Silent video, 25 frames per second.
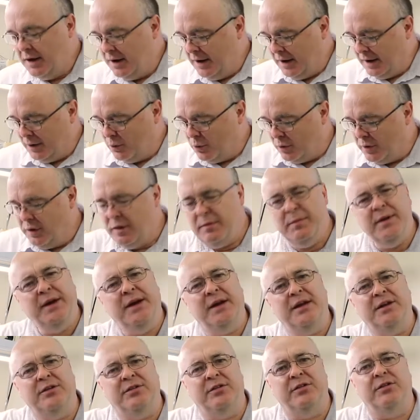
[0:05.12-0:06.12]
And one of the
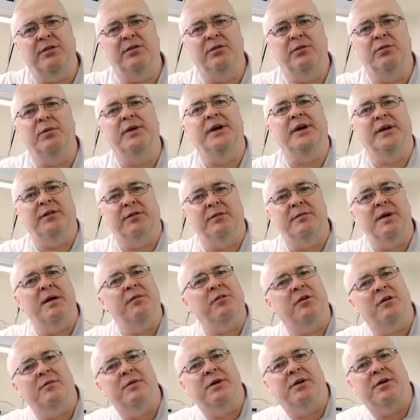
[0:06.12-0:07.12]
main issues we
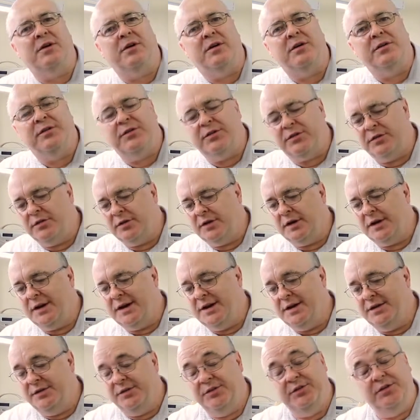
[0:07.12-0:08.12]
sometimes come across
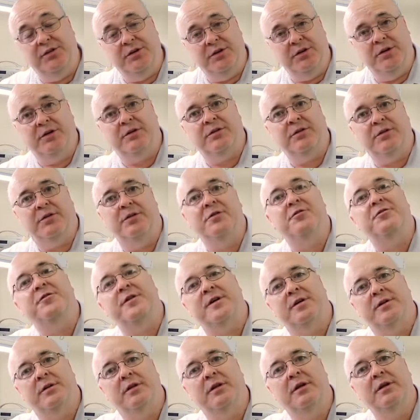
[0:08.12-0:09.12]
is dirt on a
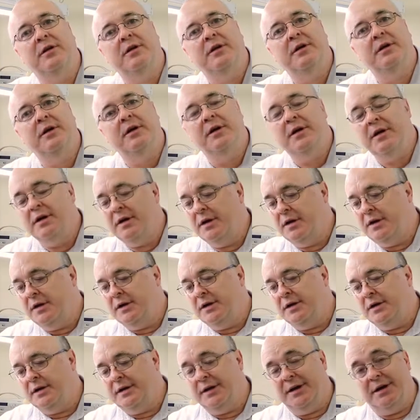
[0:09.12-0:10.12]
ferrule.
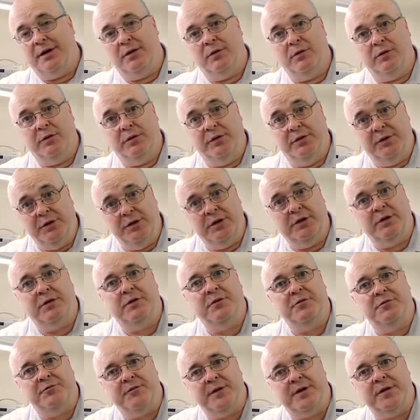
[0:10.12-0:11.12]
Now, dirt
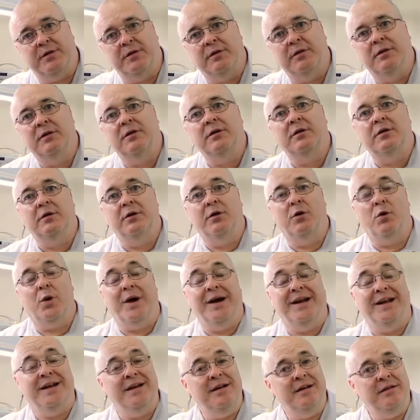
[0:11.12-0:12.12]
on a ferrule can
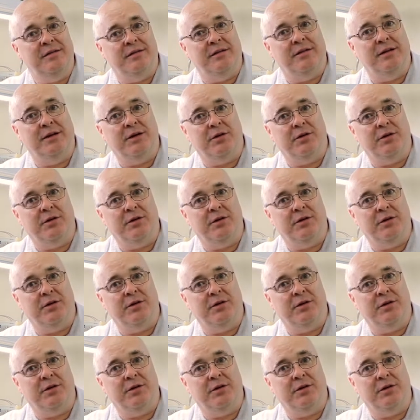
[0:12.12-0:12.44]
quite easily